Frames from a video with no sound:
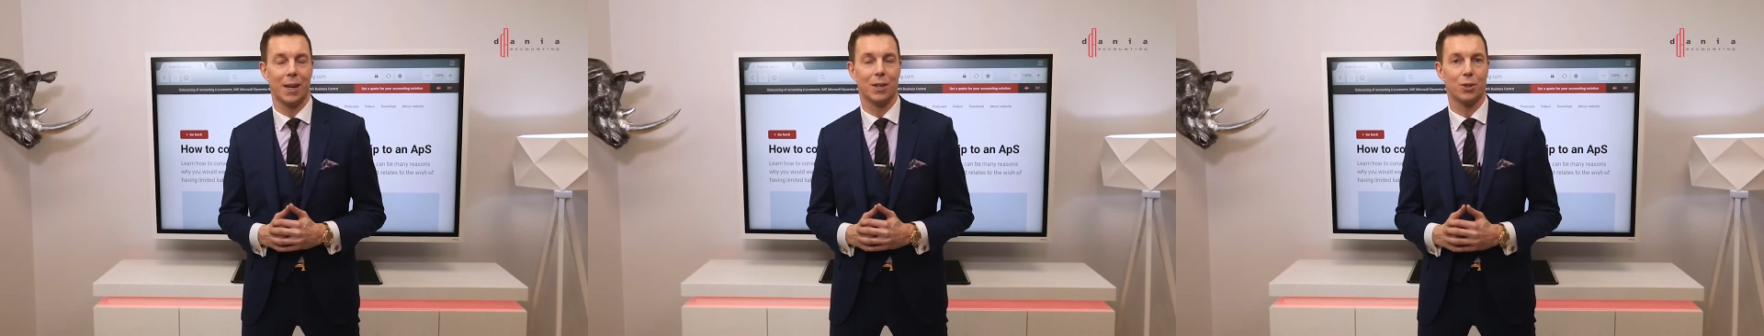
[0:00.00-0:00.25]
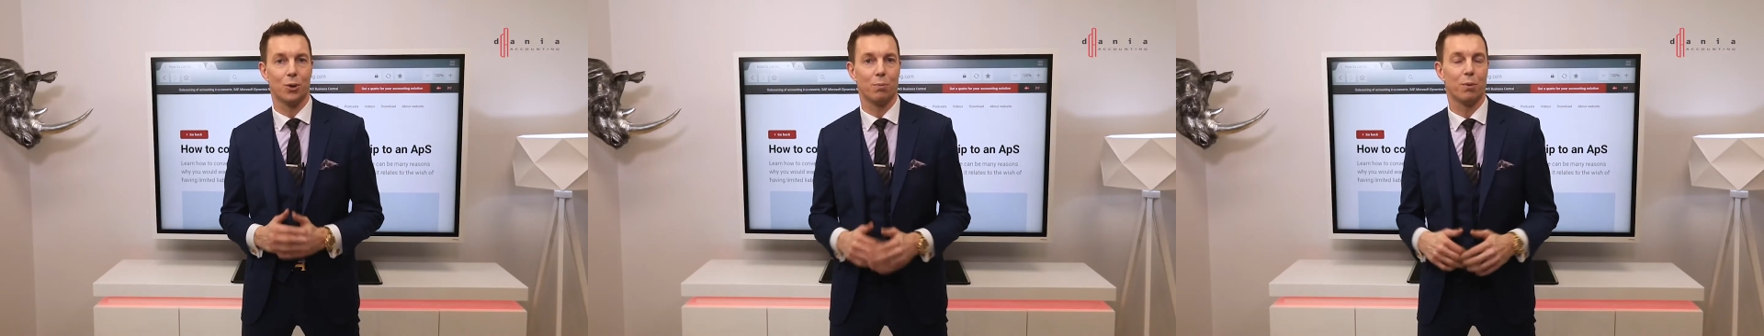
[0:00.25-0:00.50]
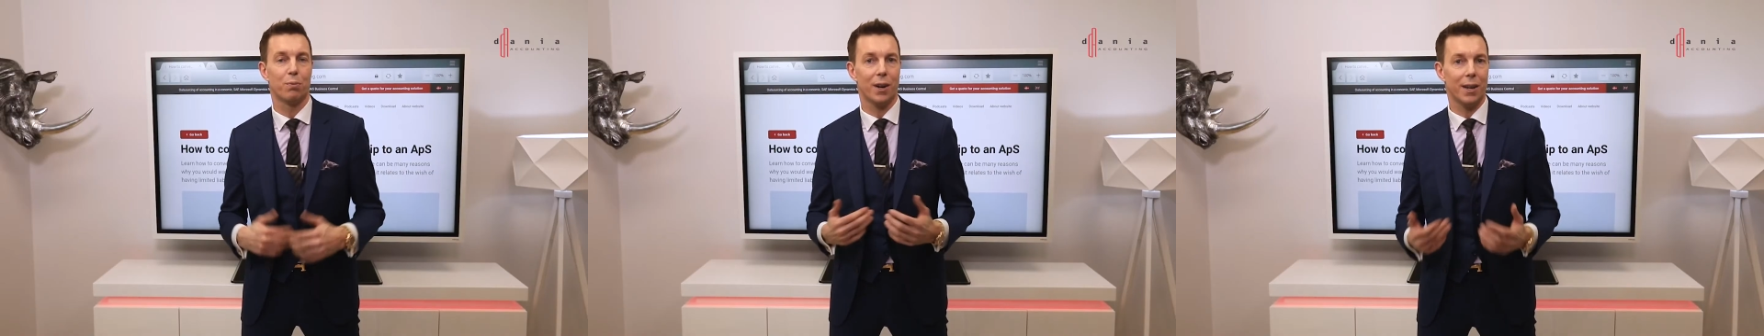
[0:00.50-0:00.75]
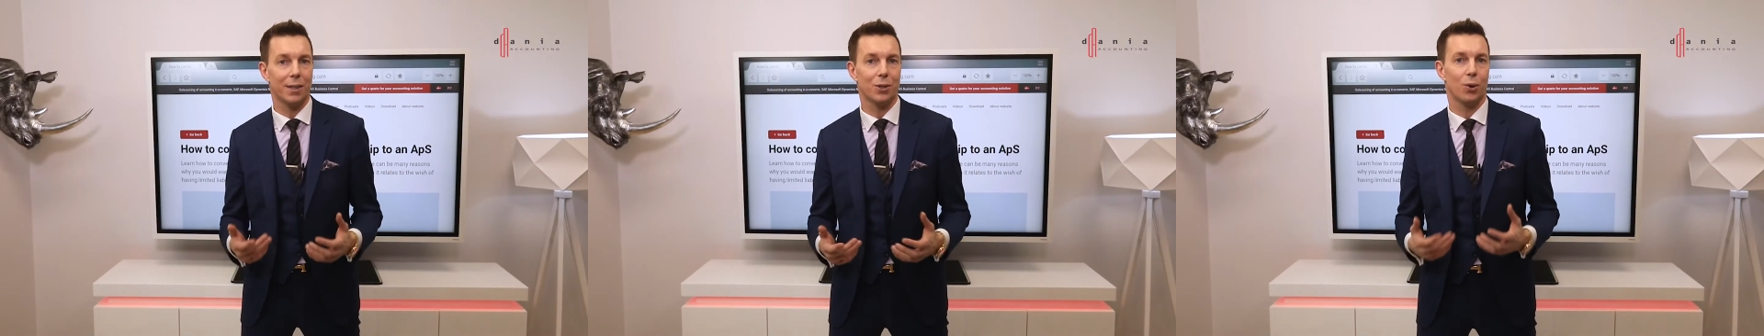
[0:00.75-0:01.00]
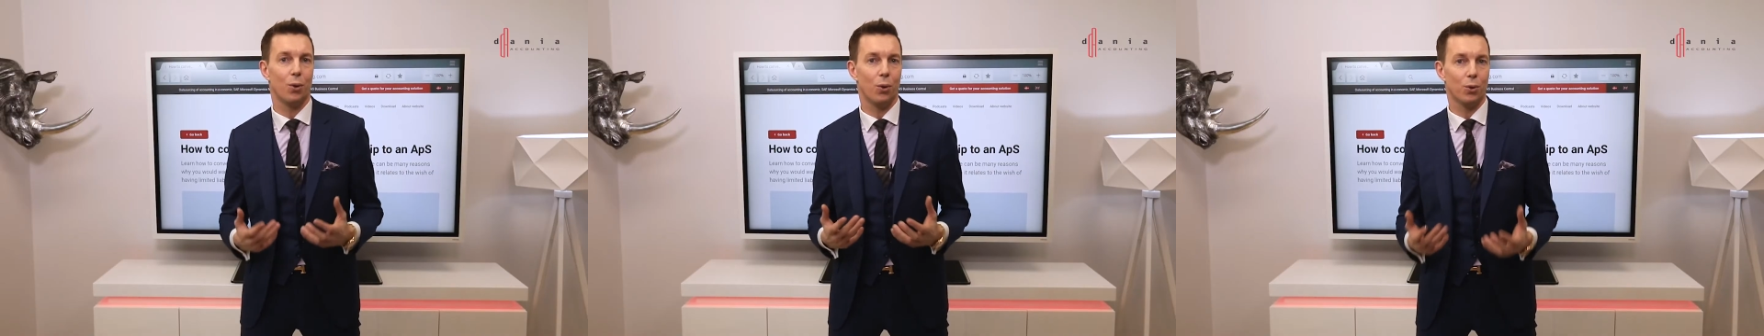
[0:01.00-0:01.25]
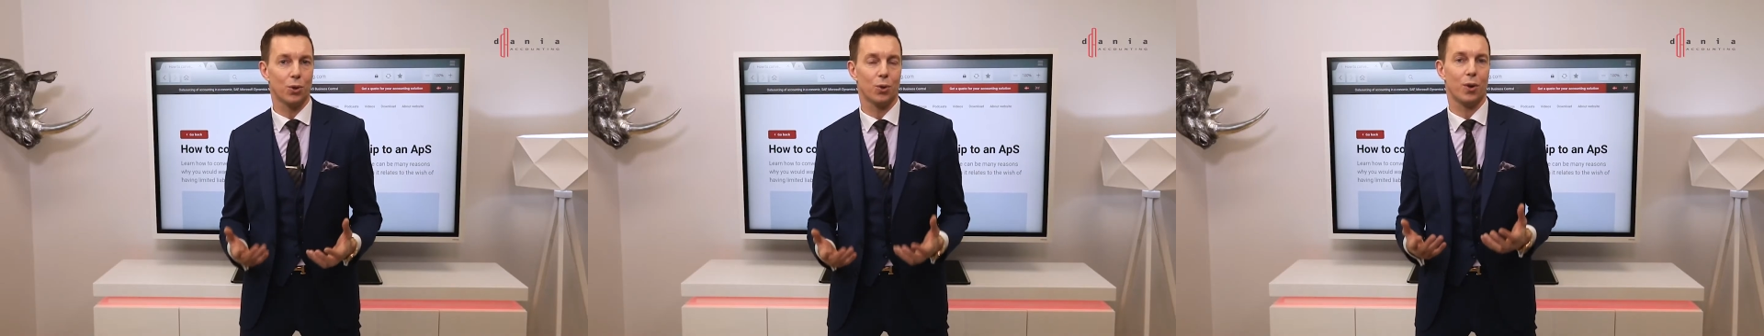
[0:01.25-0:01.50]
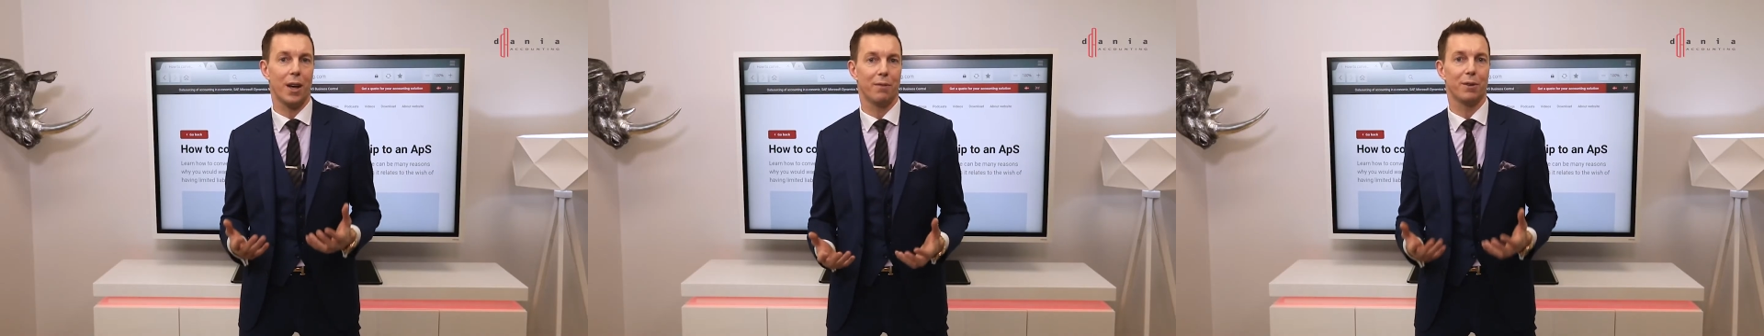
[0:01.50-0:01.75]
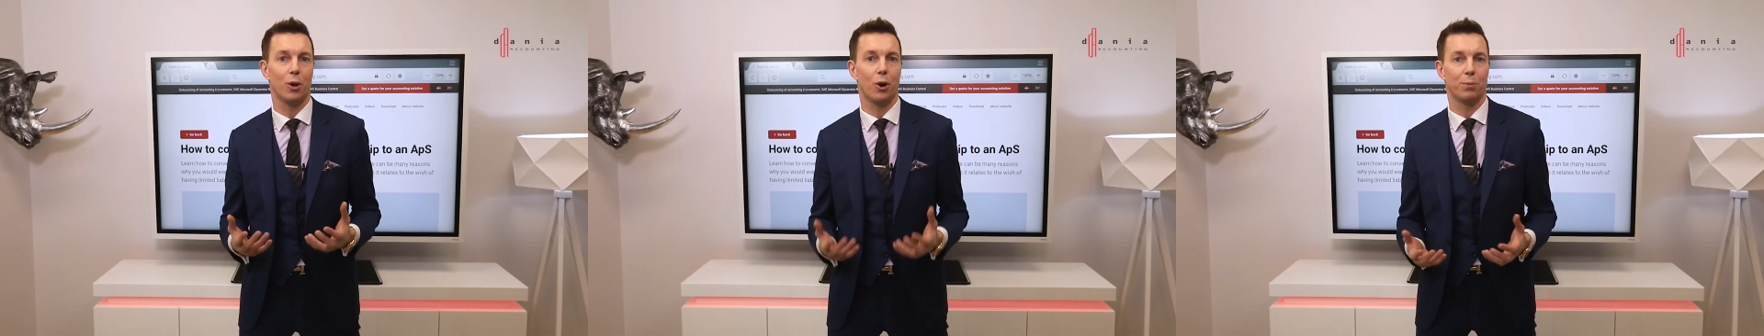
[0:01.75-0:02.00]
A sole proprietor also
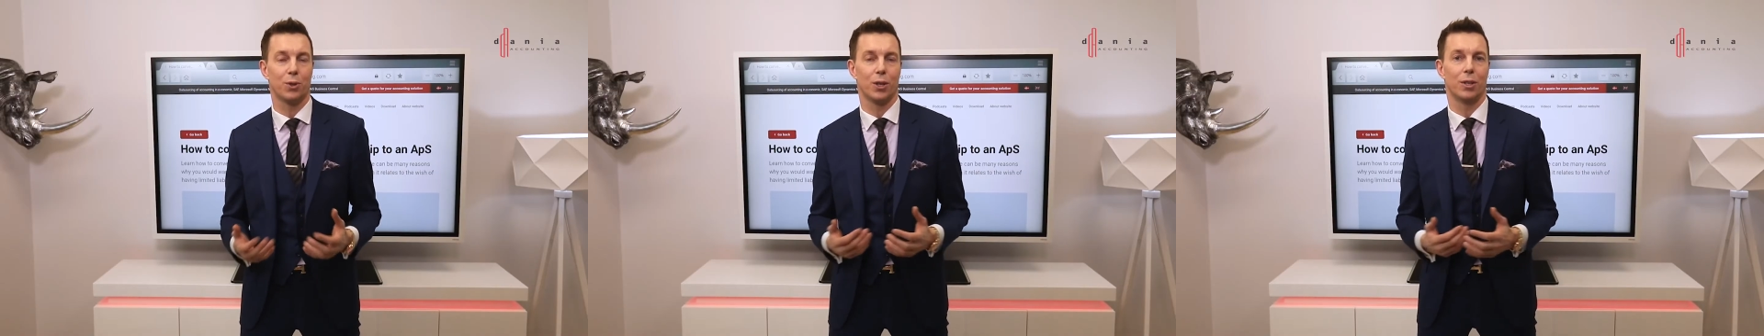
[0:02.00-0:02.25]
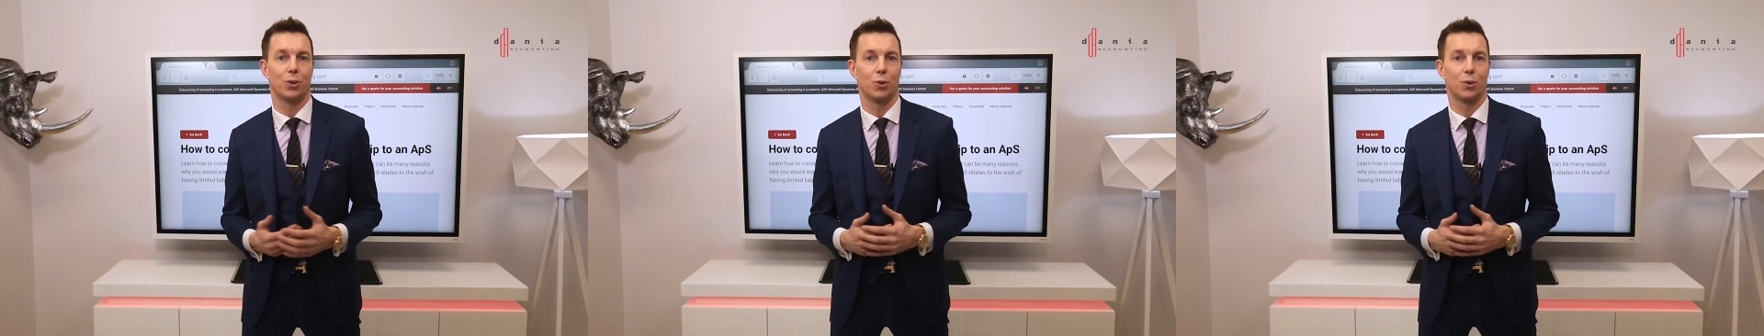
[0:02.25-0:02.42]
have an option